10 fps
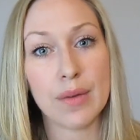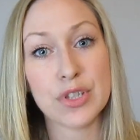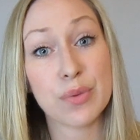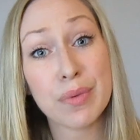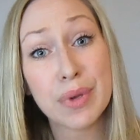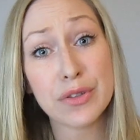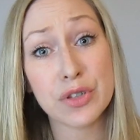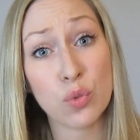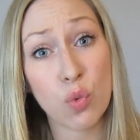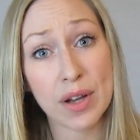So maybe I'll
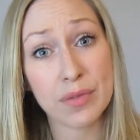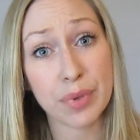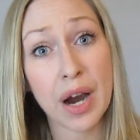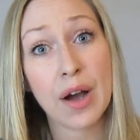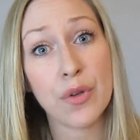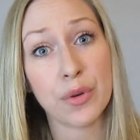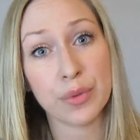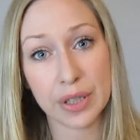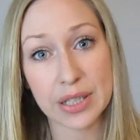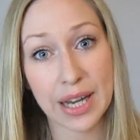do one brow the
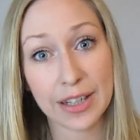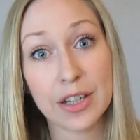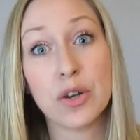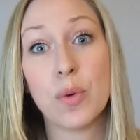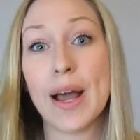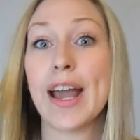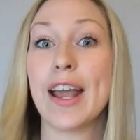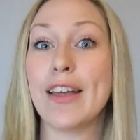really technical way,